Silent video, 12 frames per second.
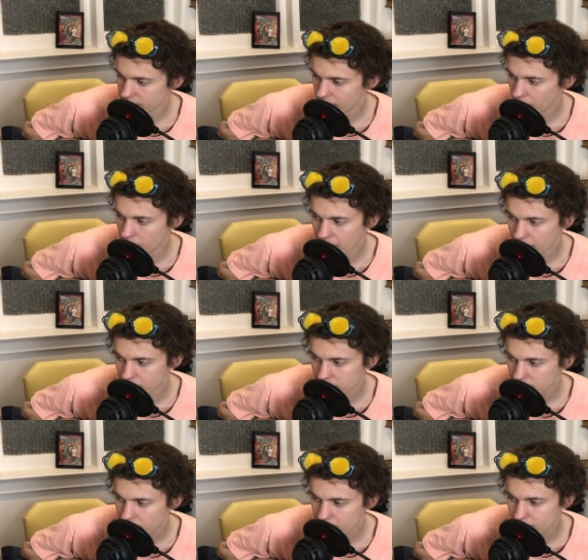Oh man.
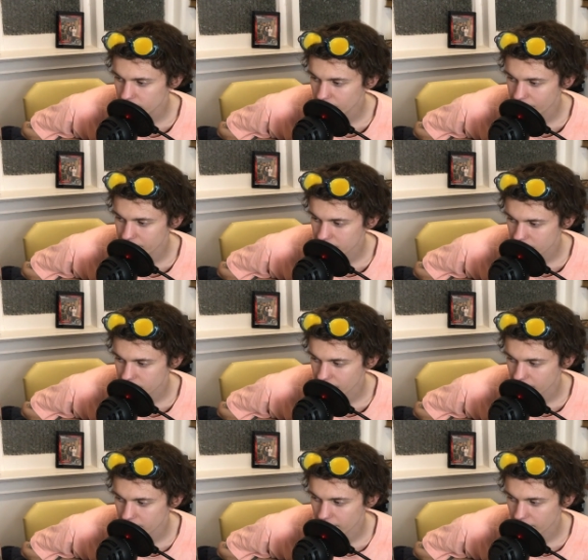I don't even know if this is
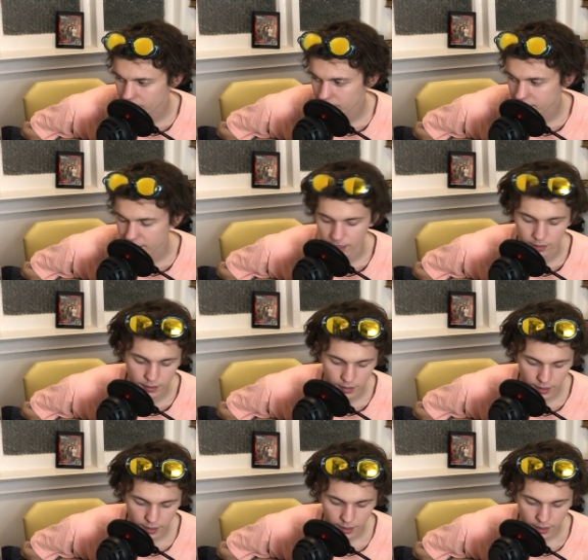funny, but I wrote it down.
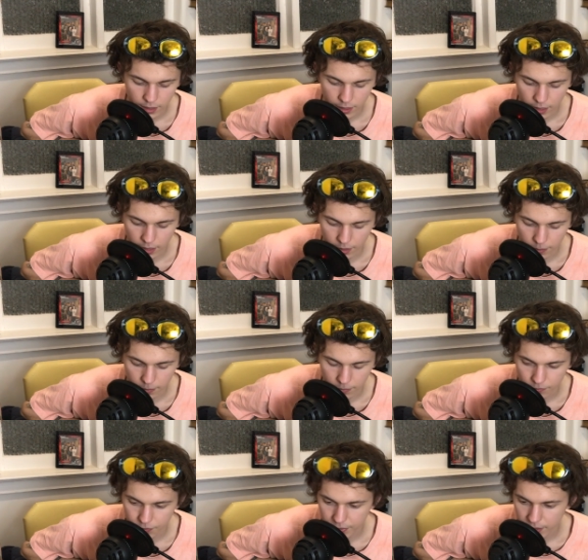
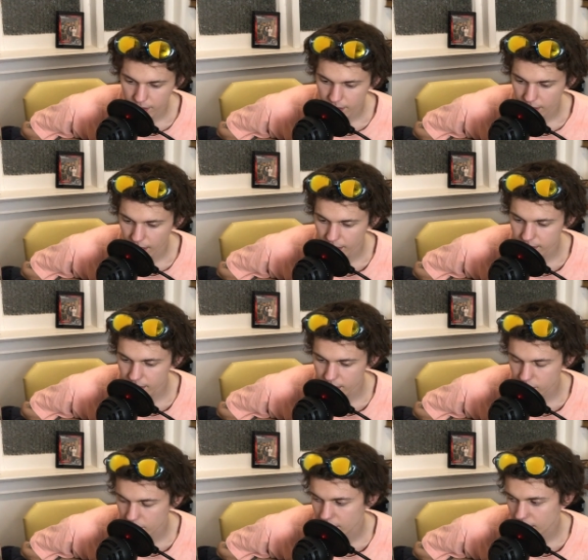Um, I take
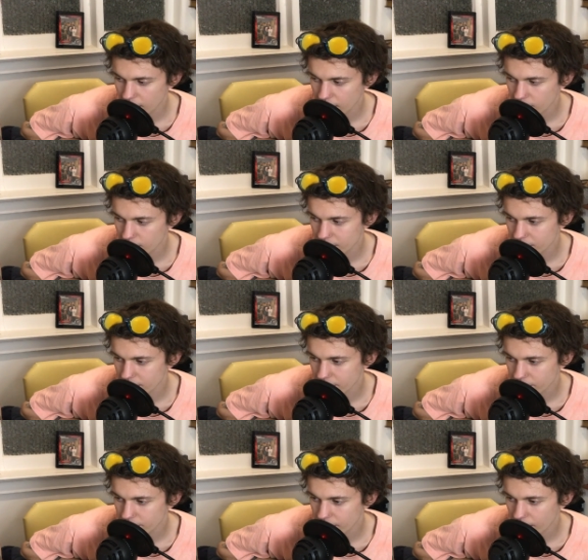the streetcar, which is a...
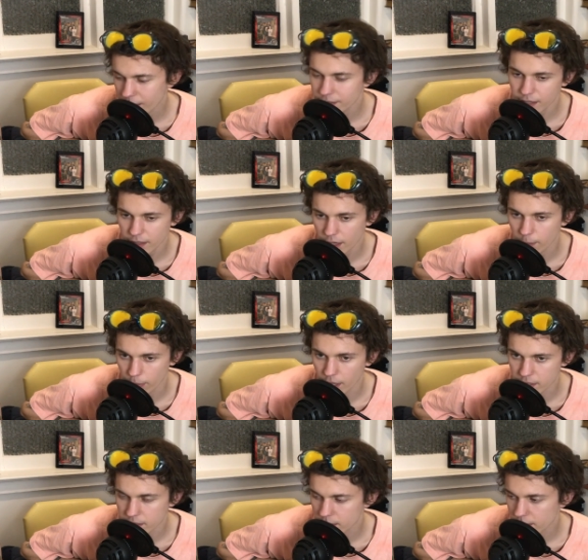I take like a
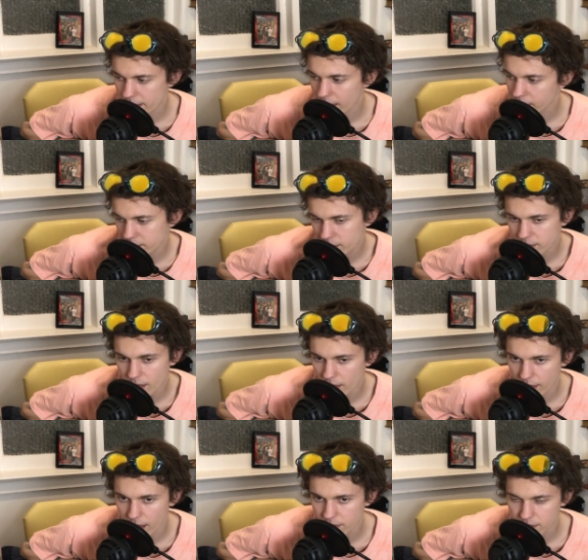bus. I'll say
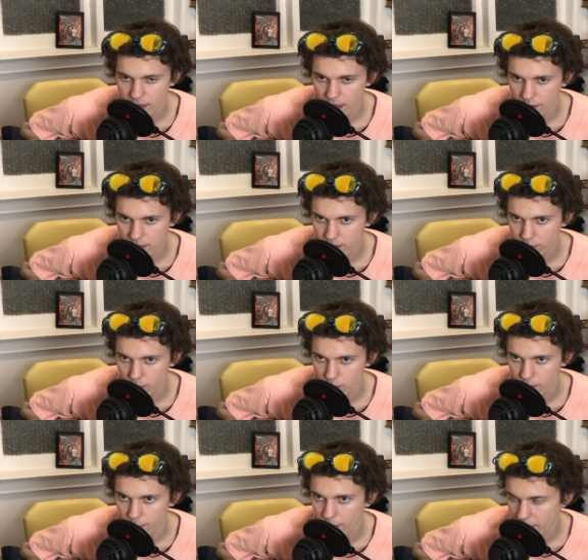I'll say that because everyone
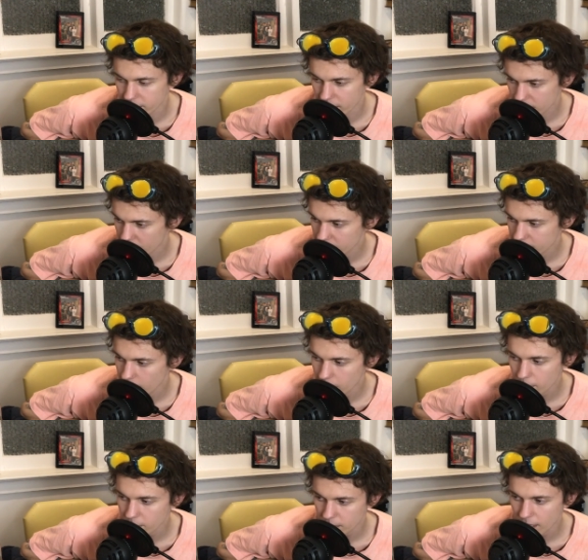knows what a bus is. I, I
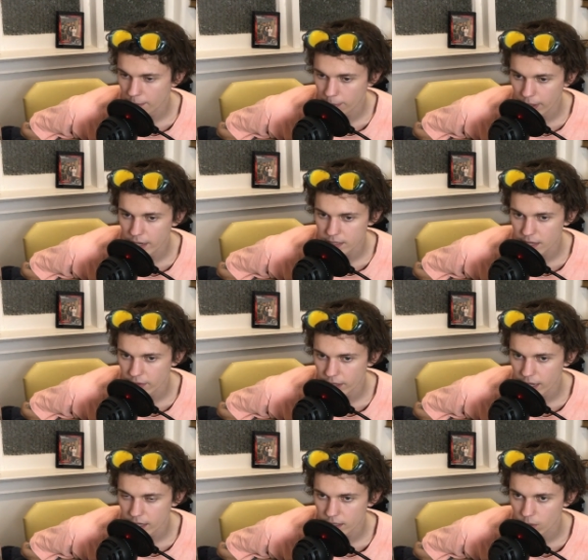pretty much take a bus every
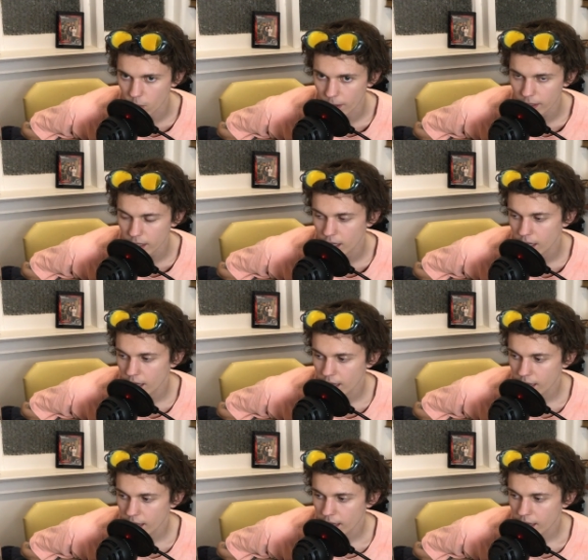day to work,
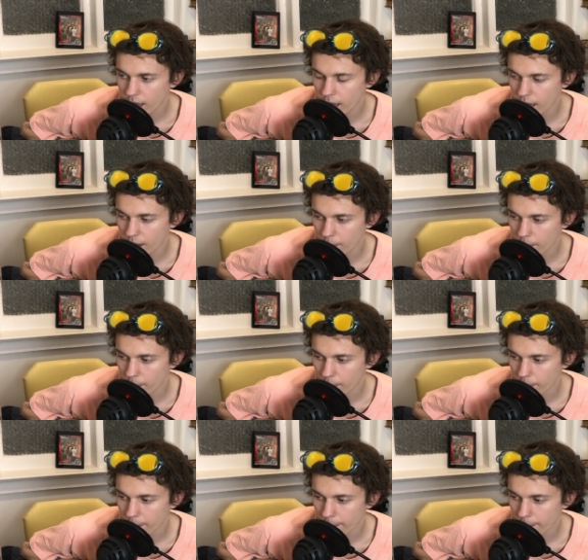um,